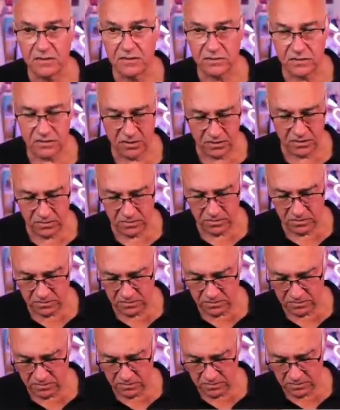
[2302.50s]
So,
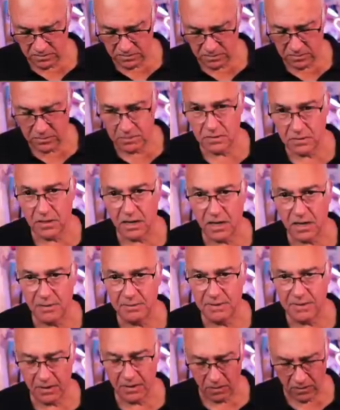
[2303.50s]
I
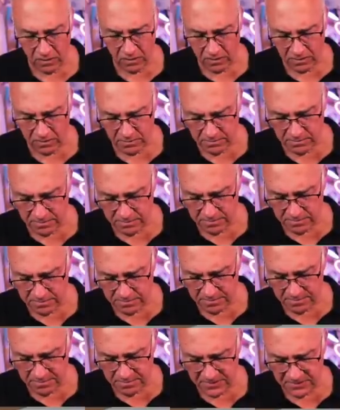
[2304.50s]
mean, are
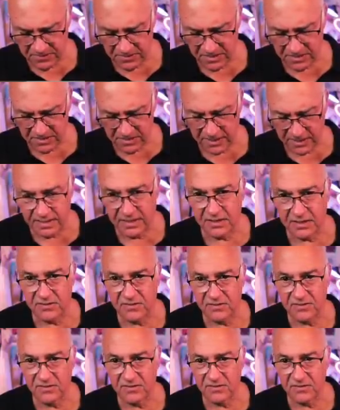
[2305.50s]
biscuits like
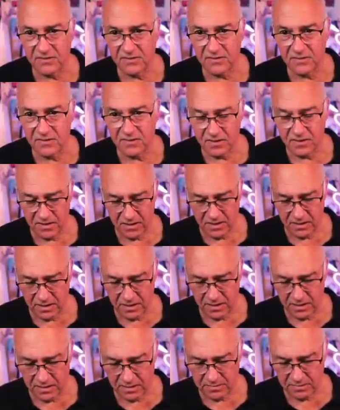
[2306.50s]
this?
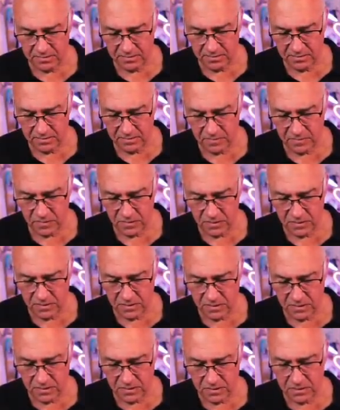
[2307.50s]
Um,
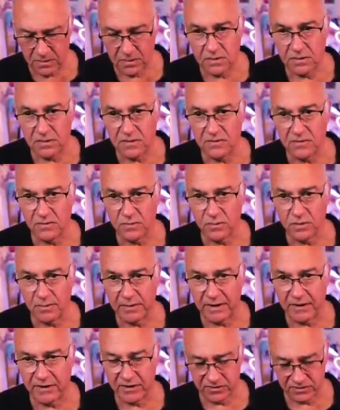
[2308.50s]
this is what
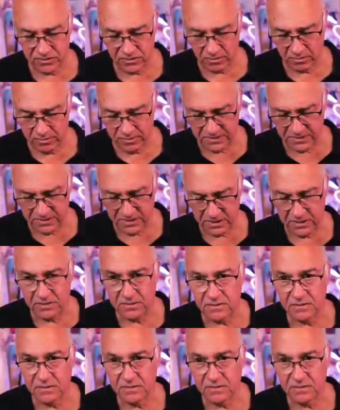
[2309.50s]
Americans call biscuits.